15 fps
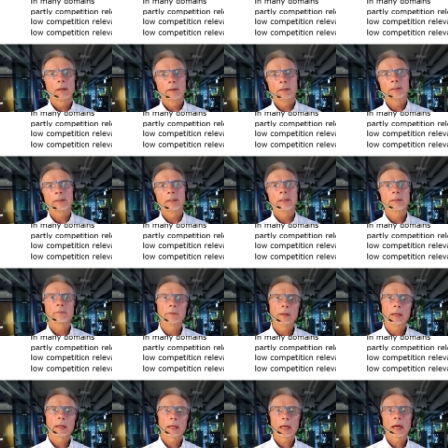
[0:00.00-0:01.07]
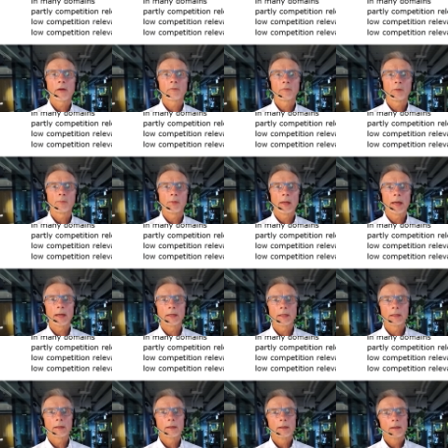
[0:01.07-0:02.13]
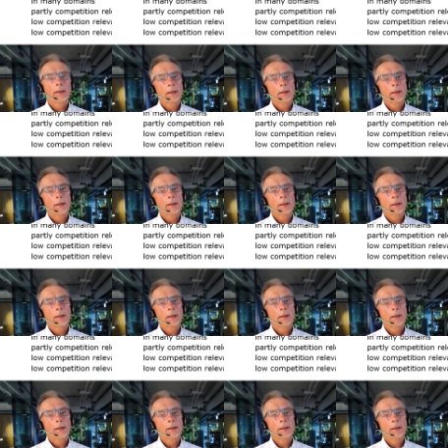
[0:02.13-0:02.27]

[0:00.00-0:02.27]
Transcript: This needs really careful planning